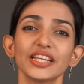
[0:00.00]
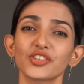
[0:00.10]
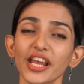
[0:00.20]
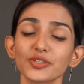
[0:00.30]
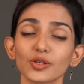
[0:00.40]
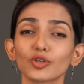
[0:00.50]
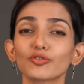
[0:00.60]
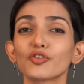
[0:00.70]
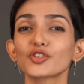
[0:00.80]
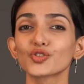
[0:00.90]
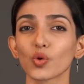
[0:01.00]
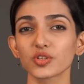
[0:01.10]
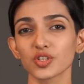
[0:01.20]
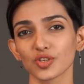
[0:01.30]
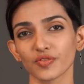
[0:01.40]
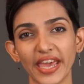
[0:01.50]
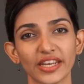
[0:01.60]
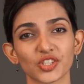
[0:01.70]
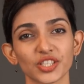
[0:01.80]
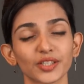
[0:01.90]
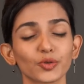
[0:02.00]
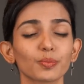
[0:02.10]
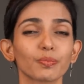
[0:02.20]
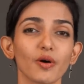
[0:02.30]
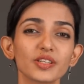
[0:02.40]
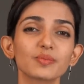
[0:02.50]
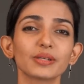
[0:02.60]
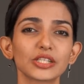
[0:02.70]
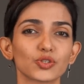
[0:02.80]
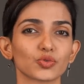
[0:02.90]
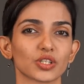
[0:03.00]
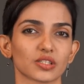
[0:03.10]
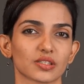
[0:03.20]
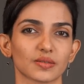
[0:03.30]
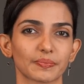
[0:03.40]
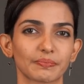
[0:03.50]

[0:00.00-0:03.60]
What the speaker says: He tried to look for sources of energy that could possibly do this.